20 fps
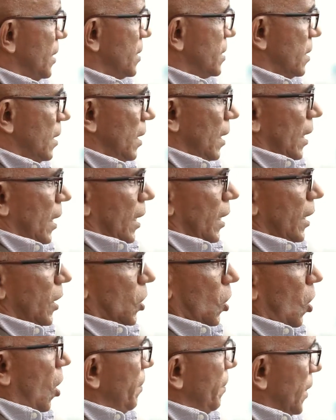rates,
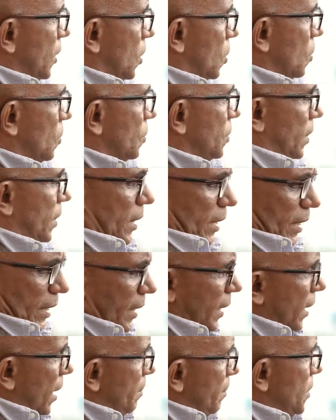economic growth,
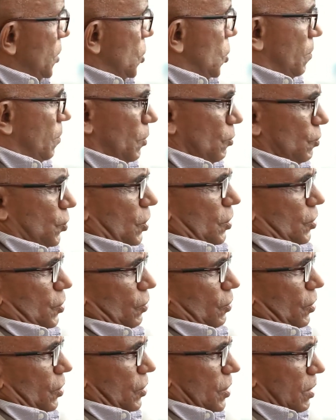income distribution.
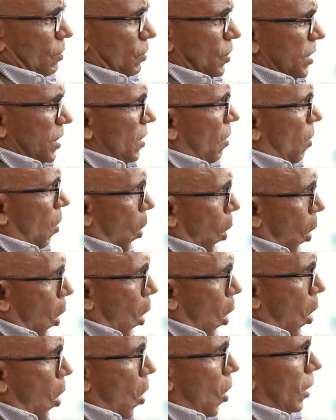So these are
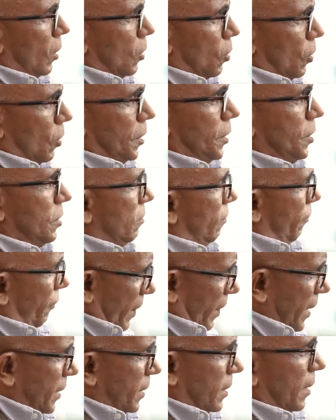all going to
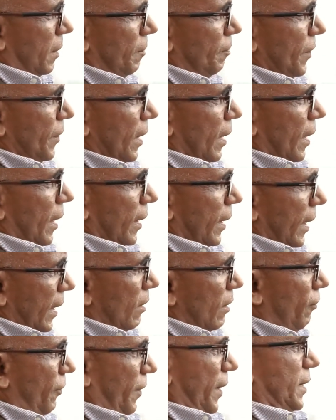
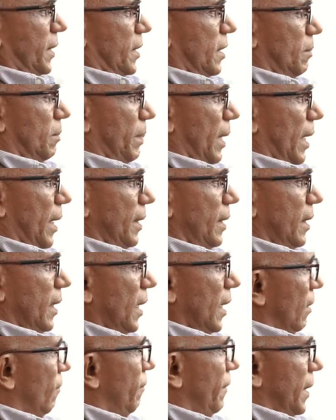get affected by
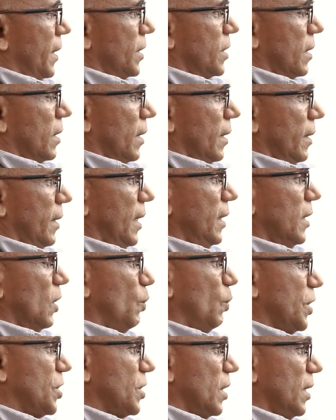inflation. Then the
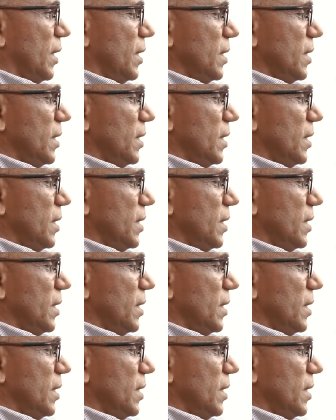question